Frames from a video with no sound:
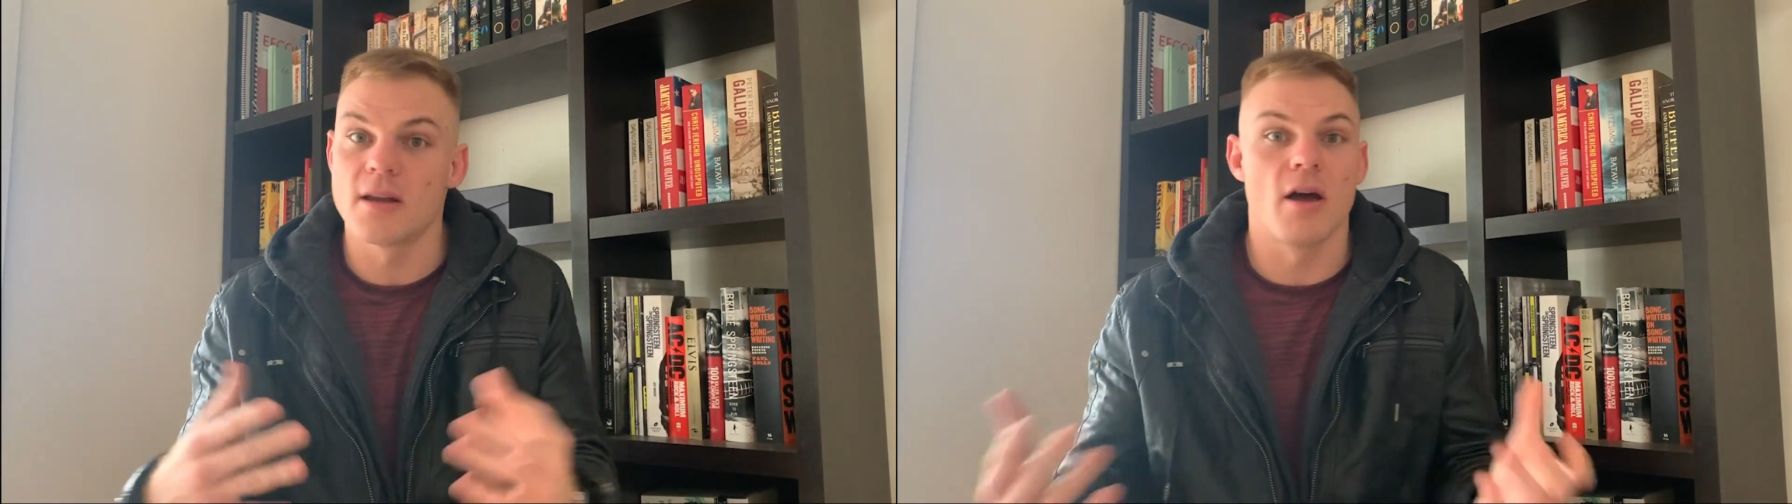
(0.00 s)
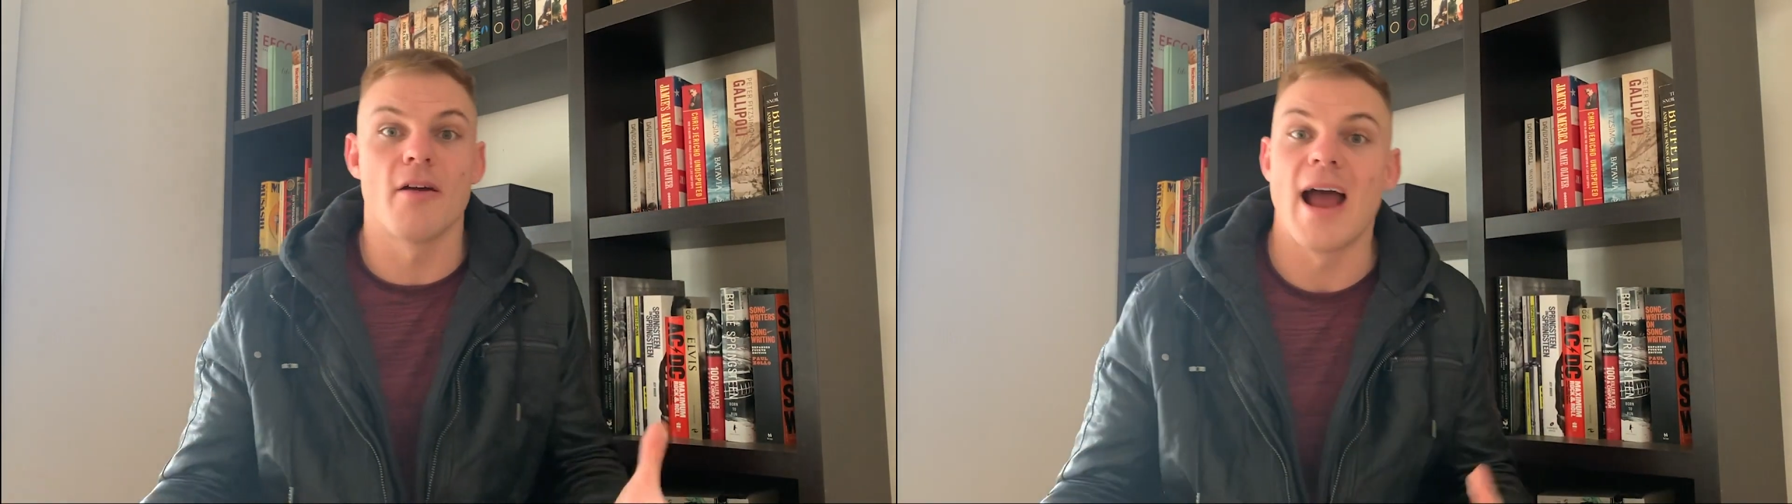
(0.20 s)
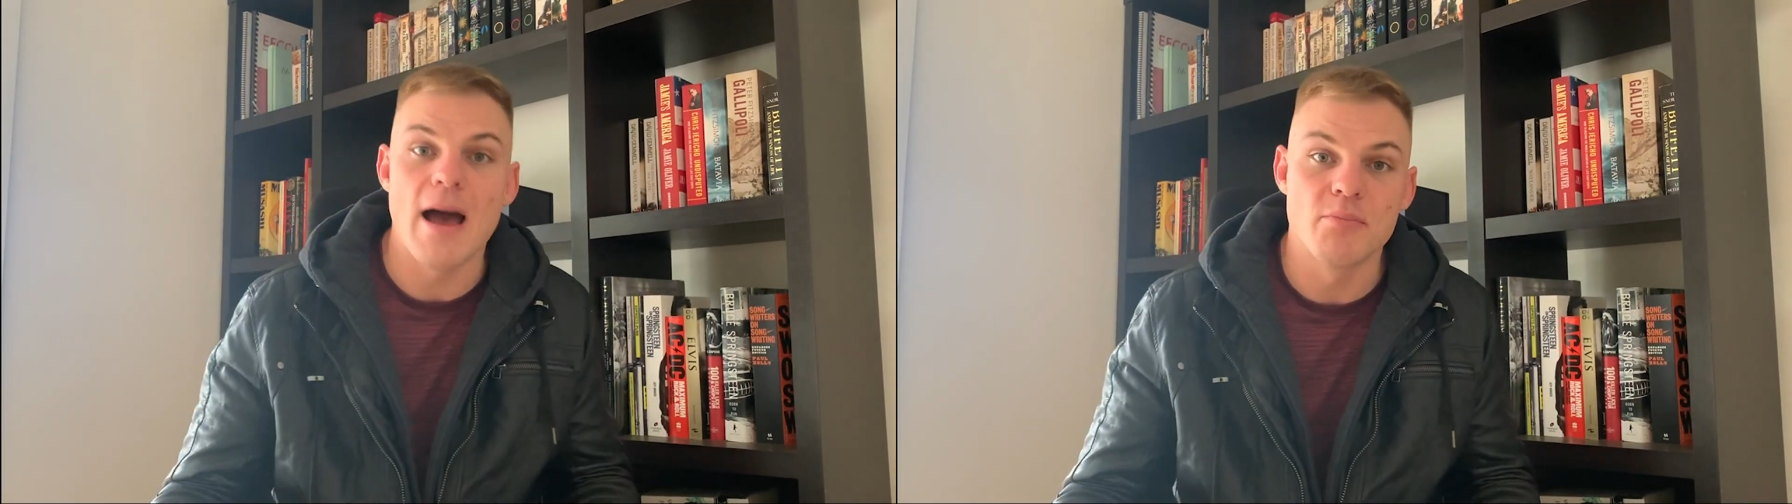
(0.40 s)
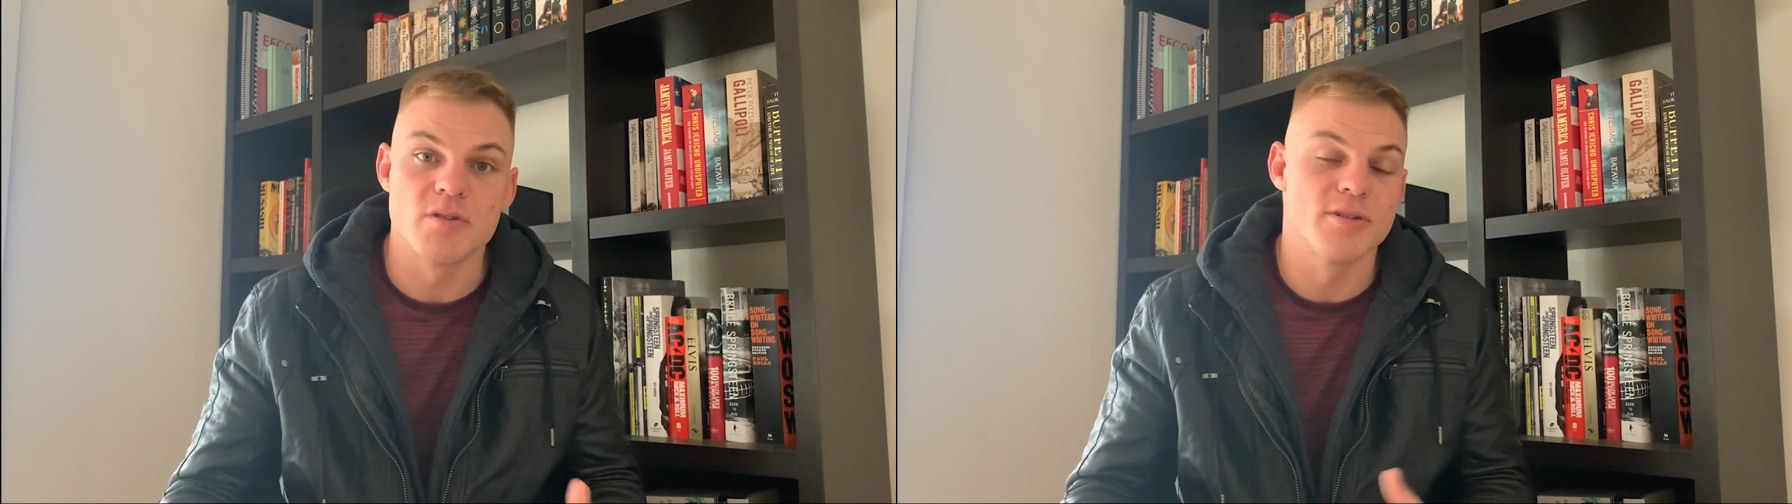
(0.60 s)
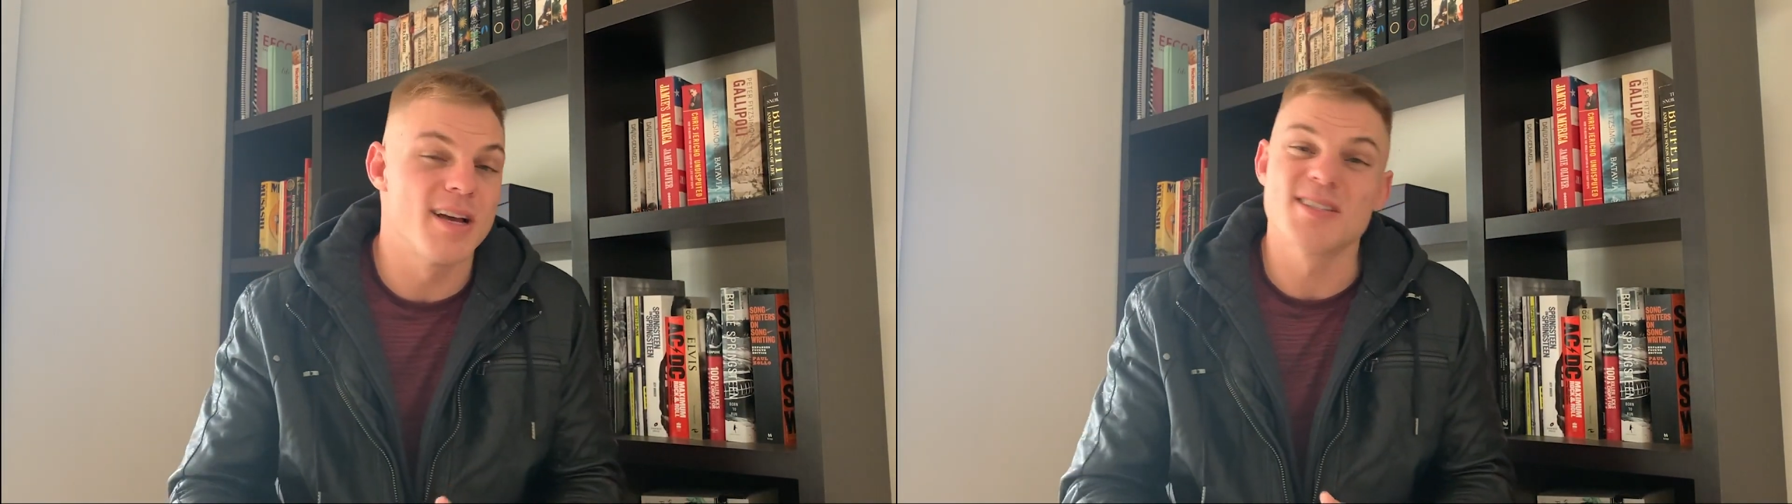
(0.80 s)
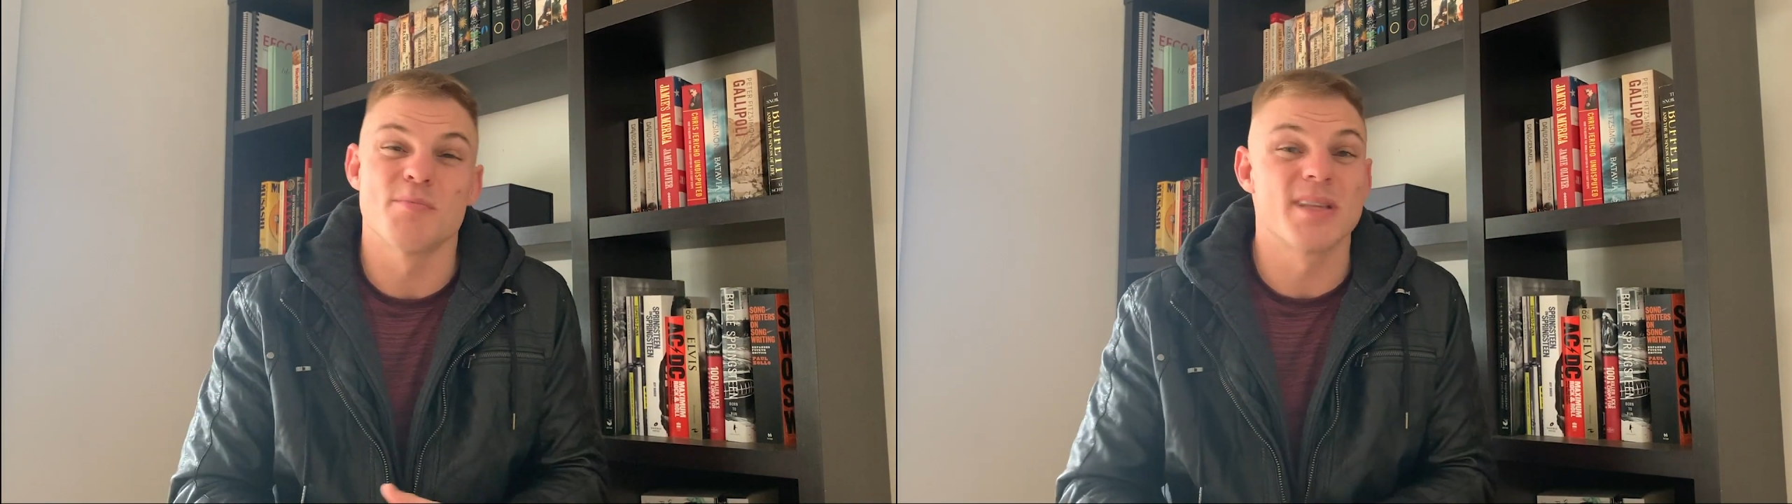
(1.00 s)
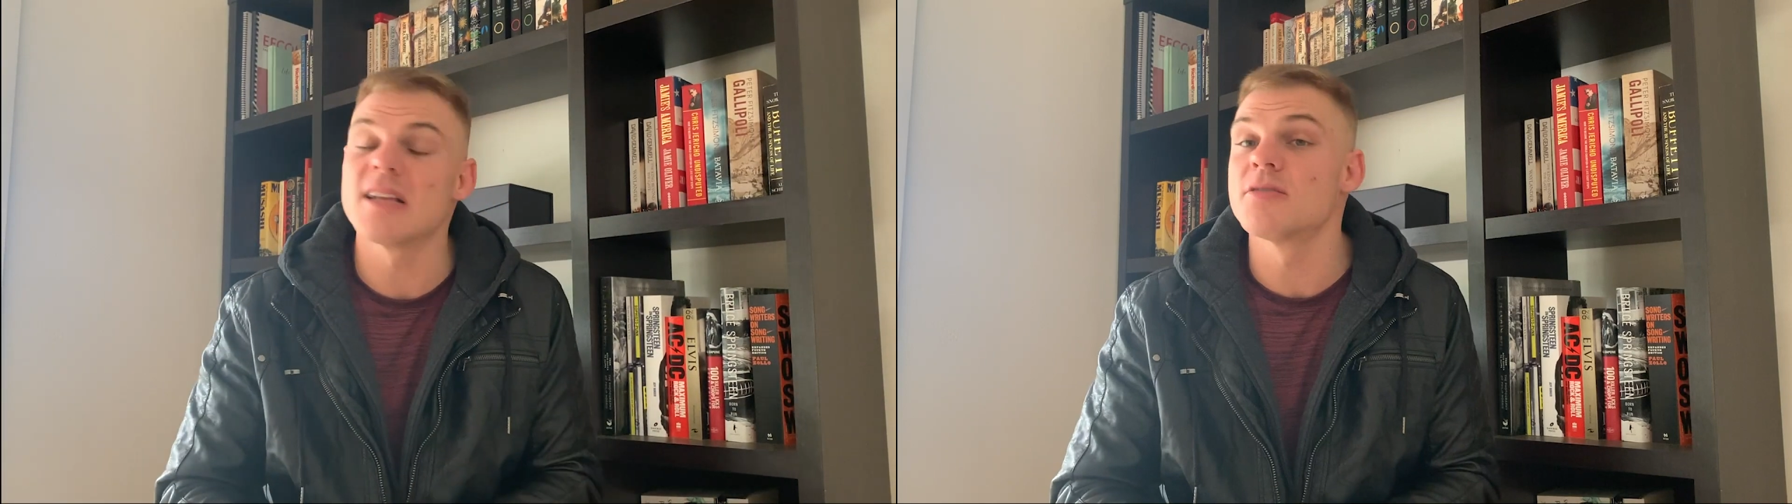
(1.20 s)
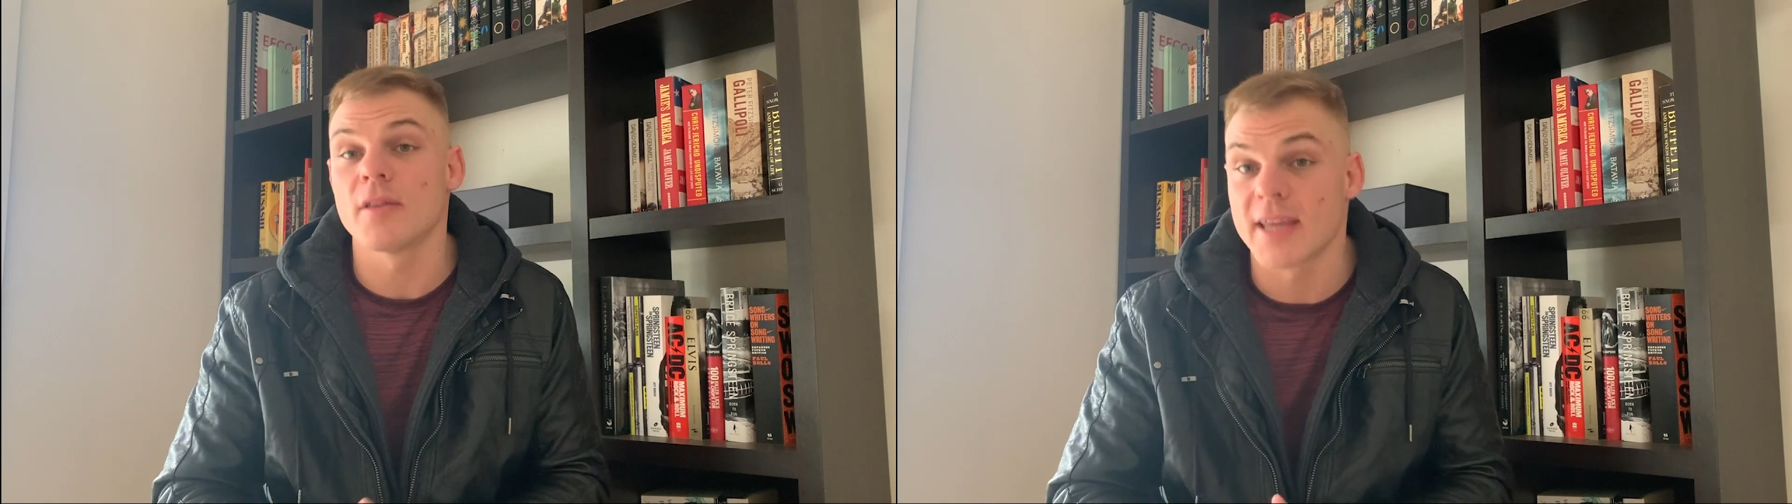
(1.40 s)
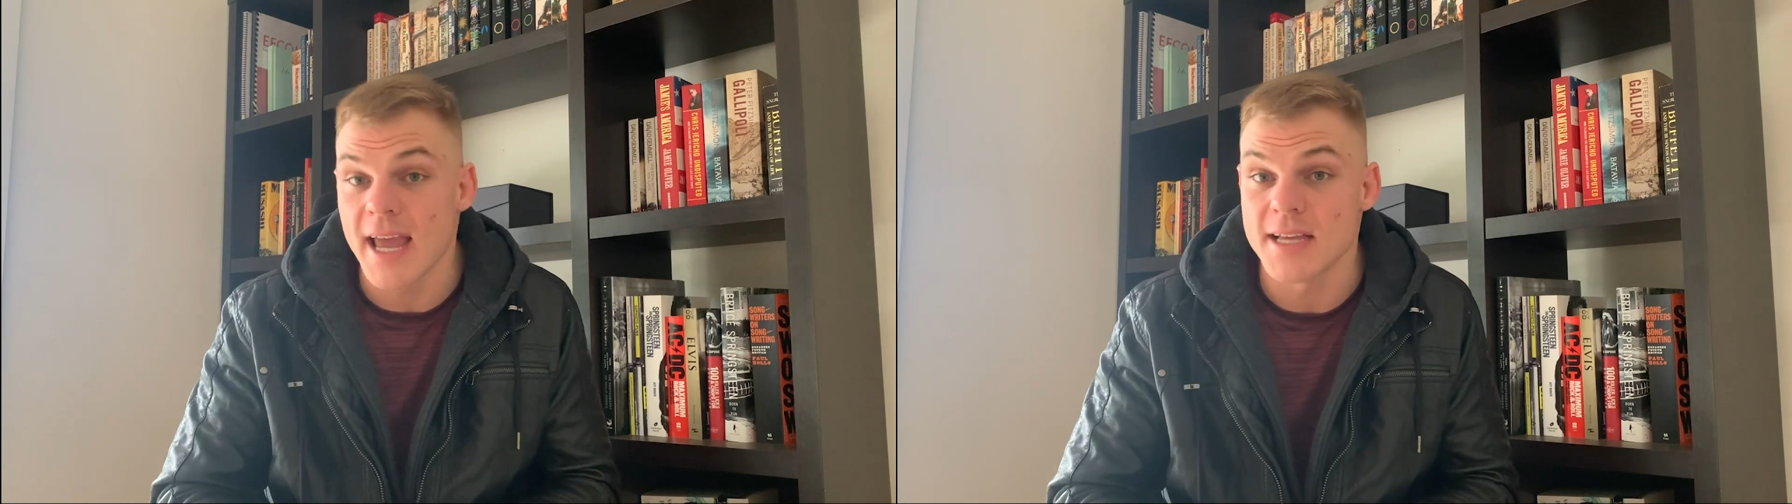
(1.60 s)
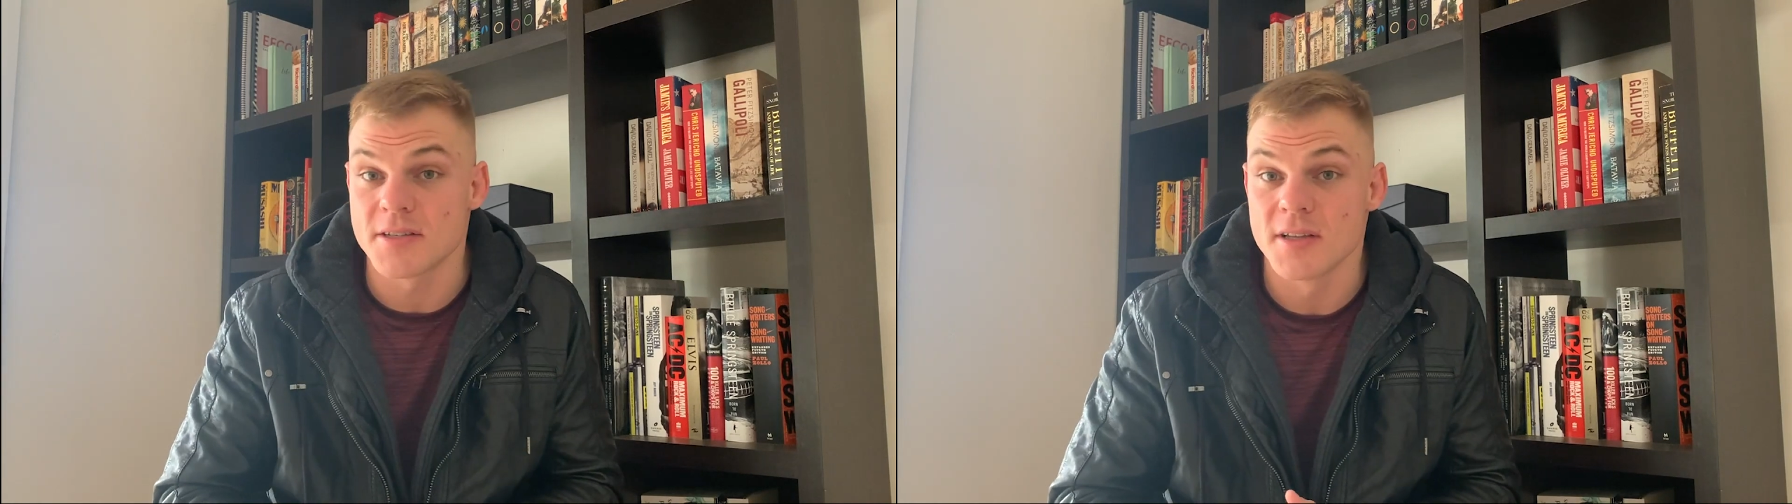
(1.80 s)
that either happens or doesn't. That's not the
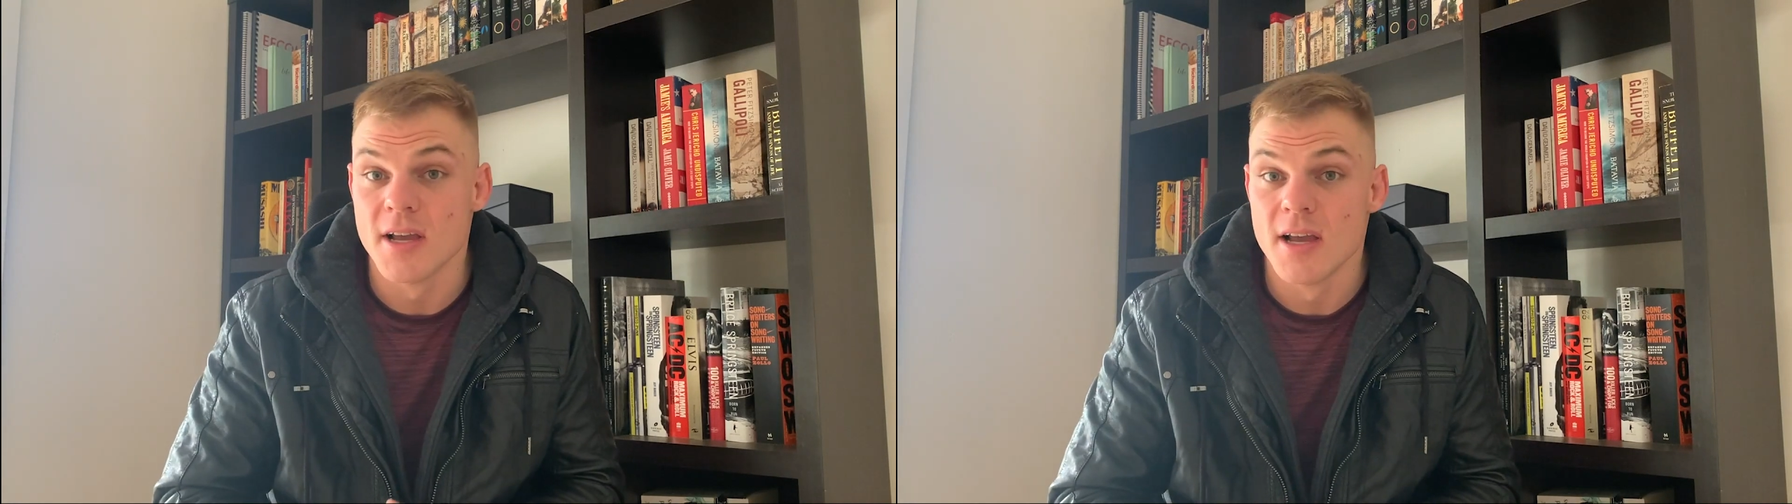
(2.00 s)
case.